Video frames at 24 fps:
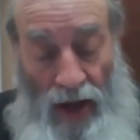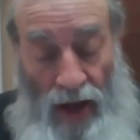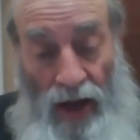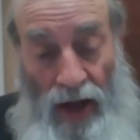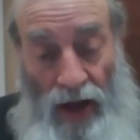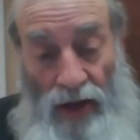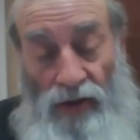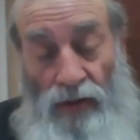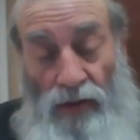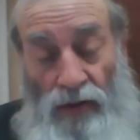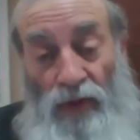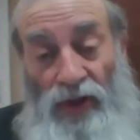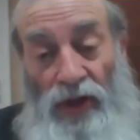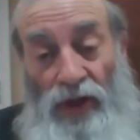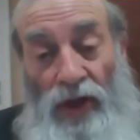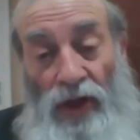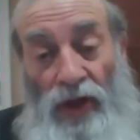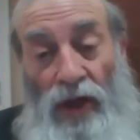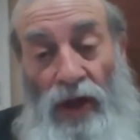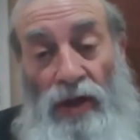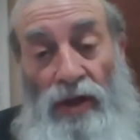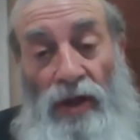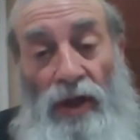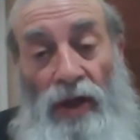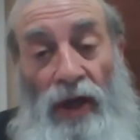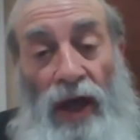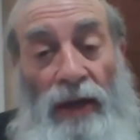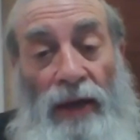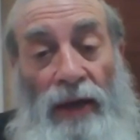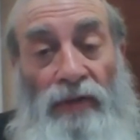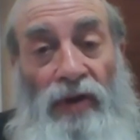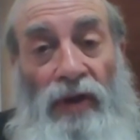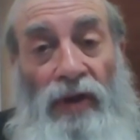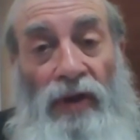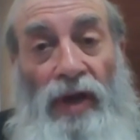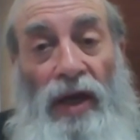And when the Yidden
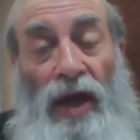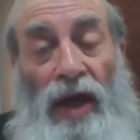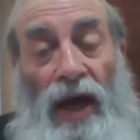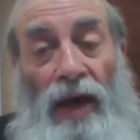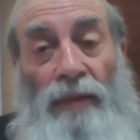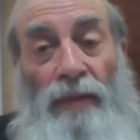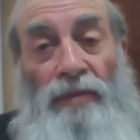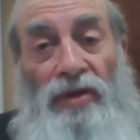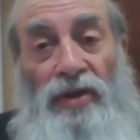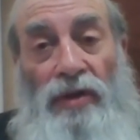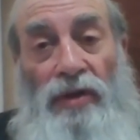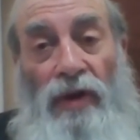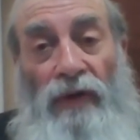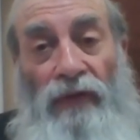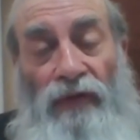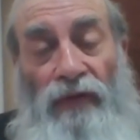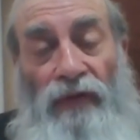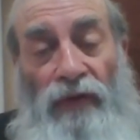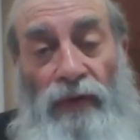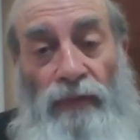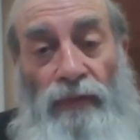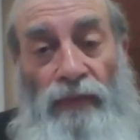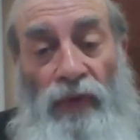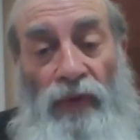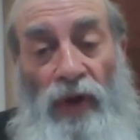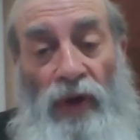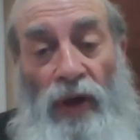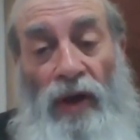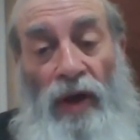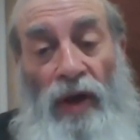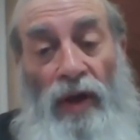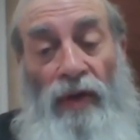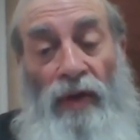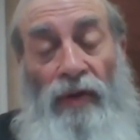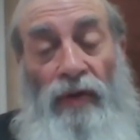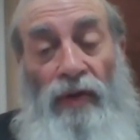came to the Yam Suf,
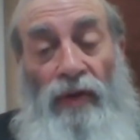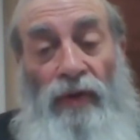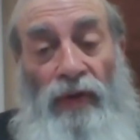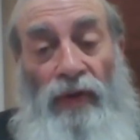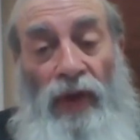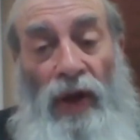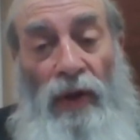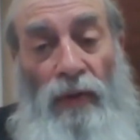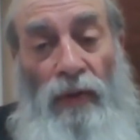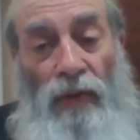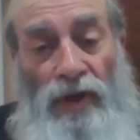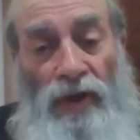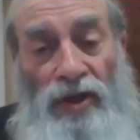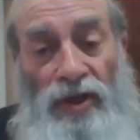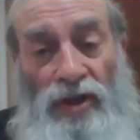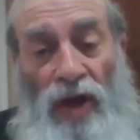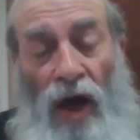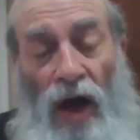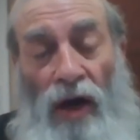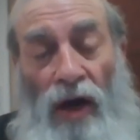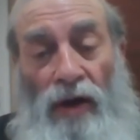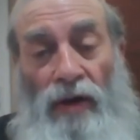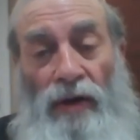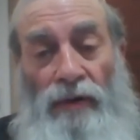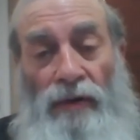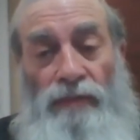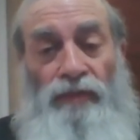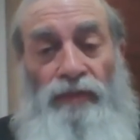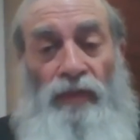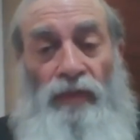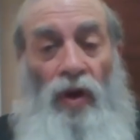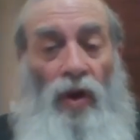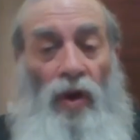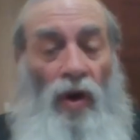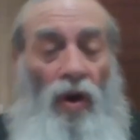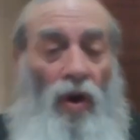they were stuck.
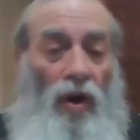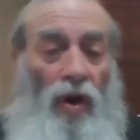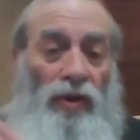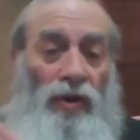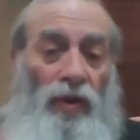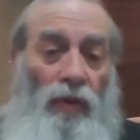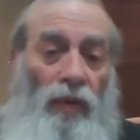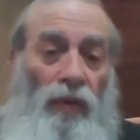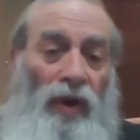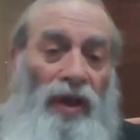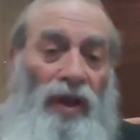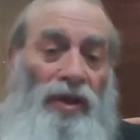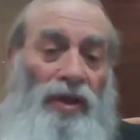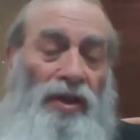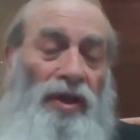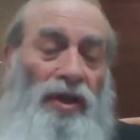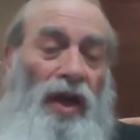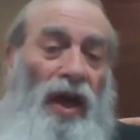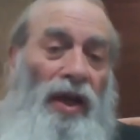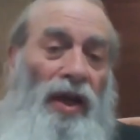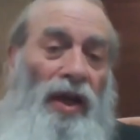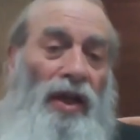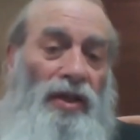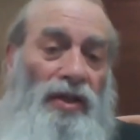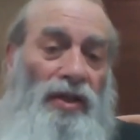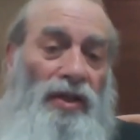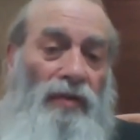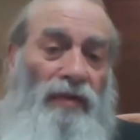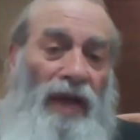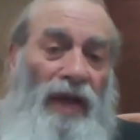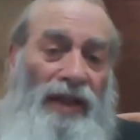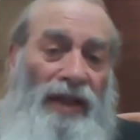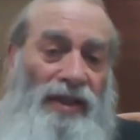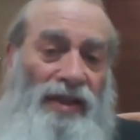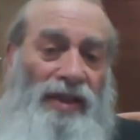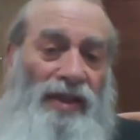On the one side is the
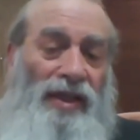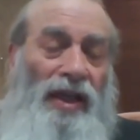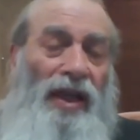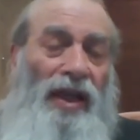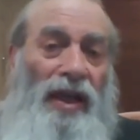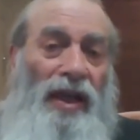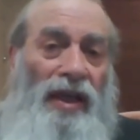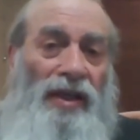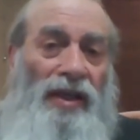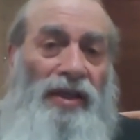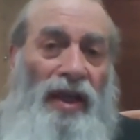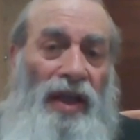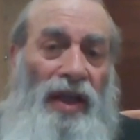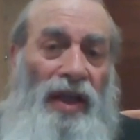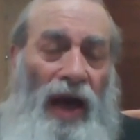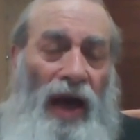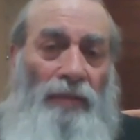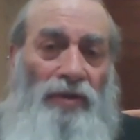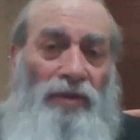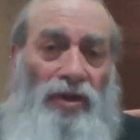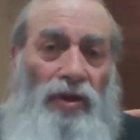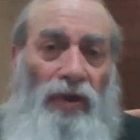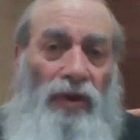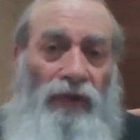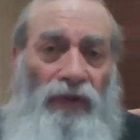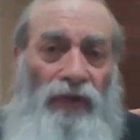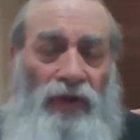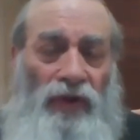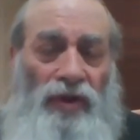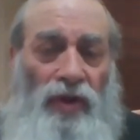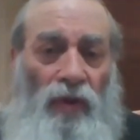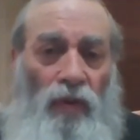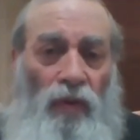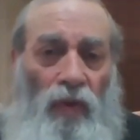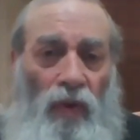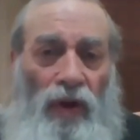Red Sea, is the Yam Suf,
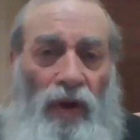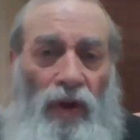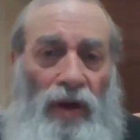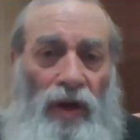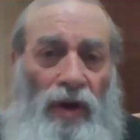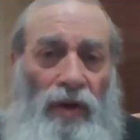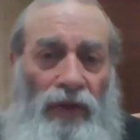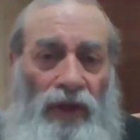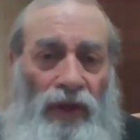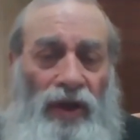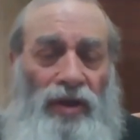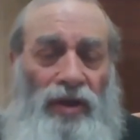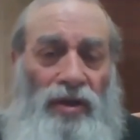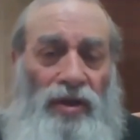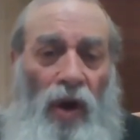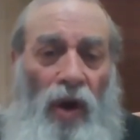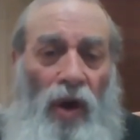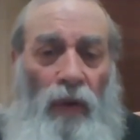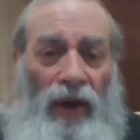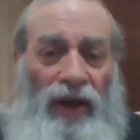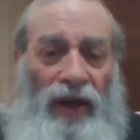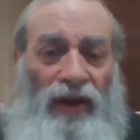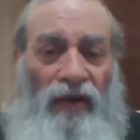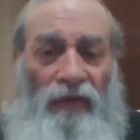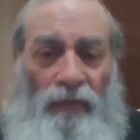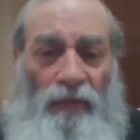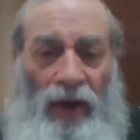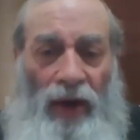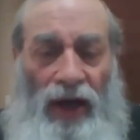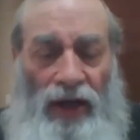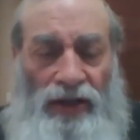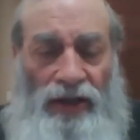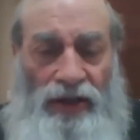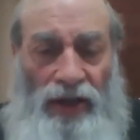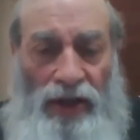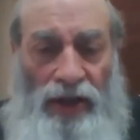is the water, there's no way of
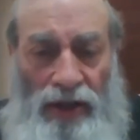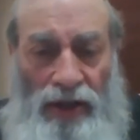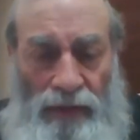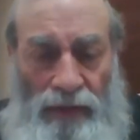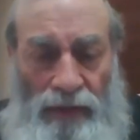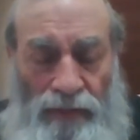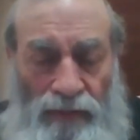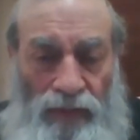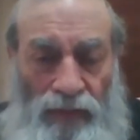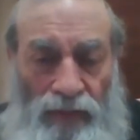passing.